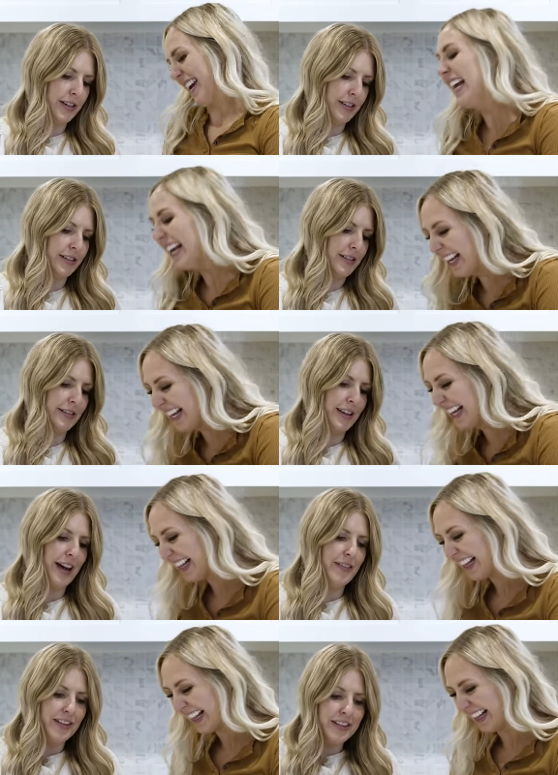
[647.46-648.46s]
Speaker 1: Yeah.
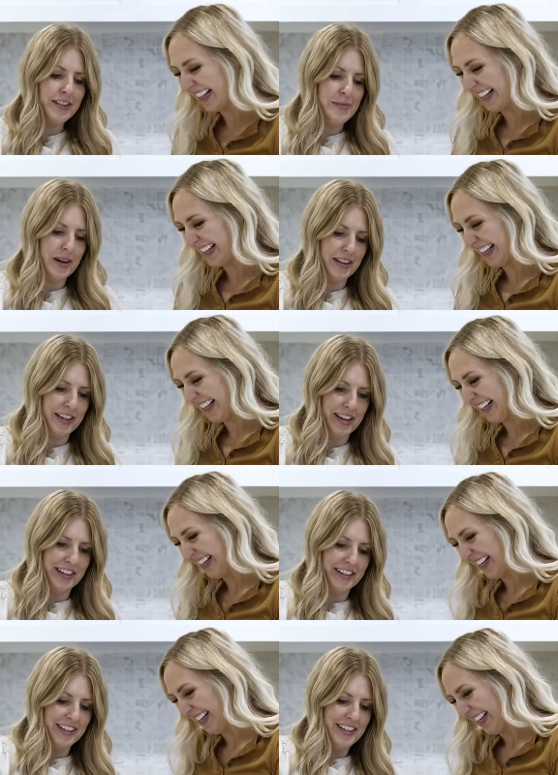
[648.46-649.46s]
I feel good about that.
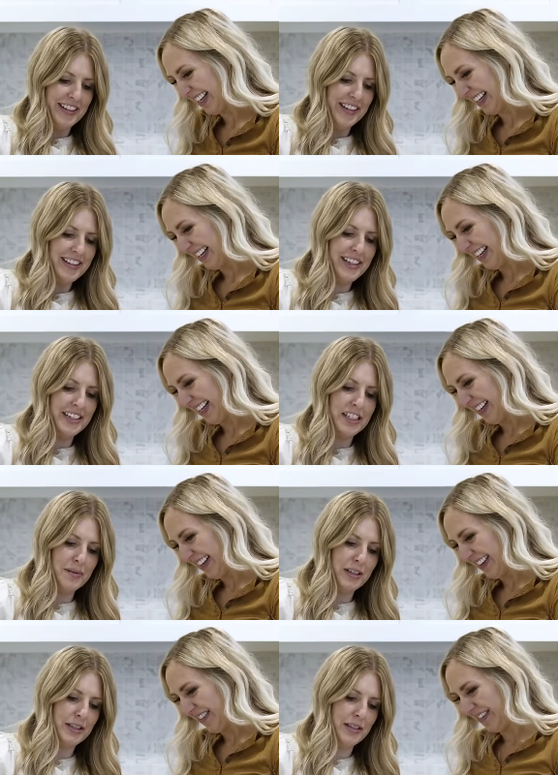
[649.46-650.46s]
That's the nice thing
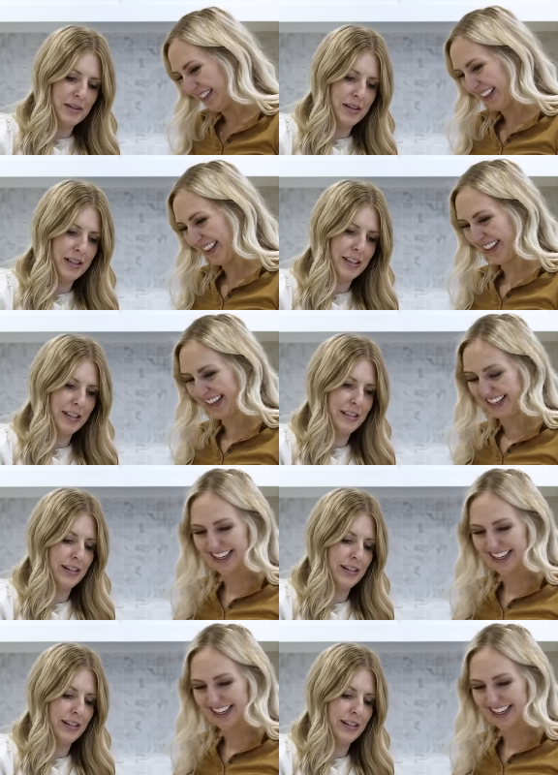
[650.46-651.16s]
about this recipe. Like